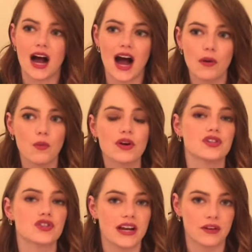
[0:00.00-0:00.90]
I
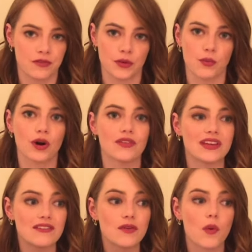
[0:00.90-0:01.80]
wouldn't trade it for the world,
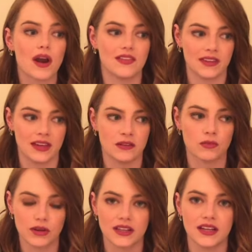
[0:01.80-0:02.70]
even when it's
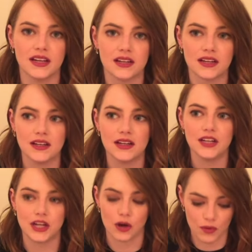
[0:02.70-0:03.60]
in really,
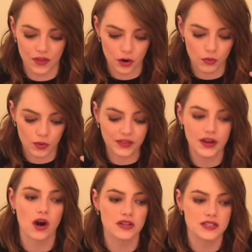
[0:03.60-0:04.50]
you know, when there are
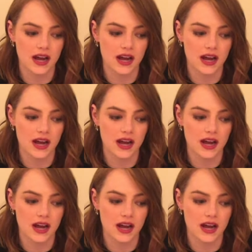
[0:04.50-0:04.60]
really hard